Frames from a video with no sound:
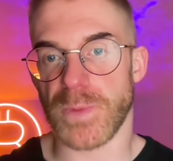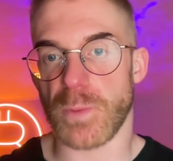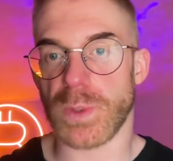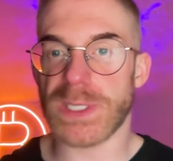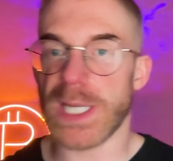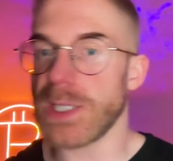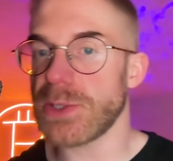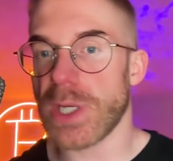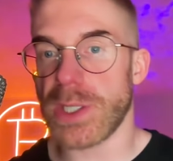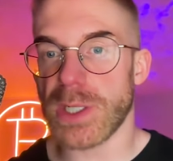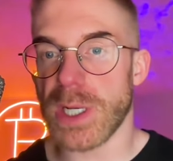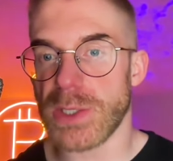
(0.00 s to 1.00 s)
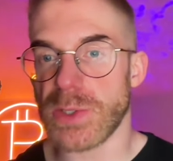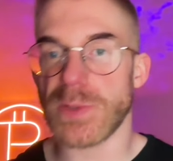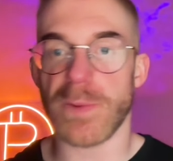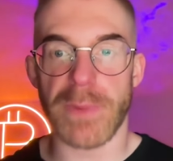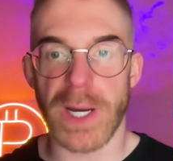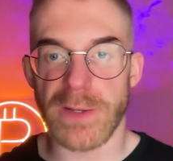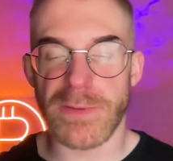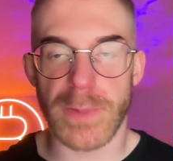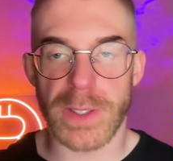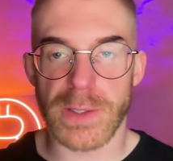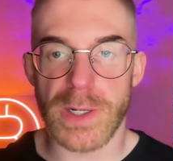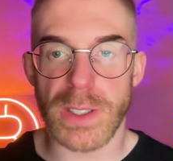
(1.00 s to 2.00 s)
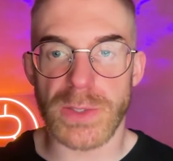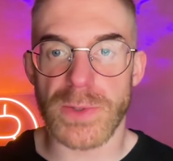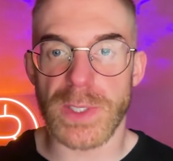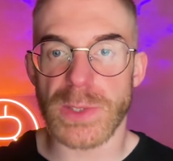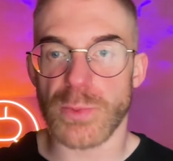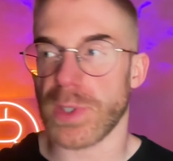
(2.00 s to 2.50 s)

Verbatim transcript: We sell it to other countries. We buy it from other countries.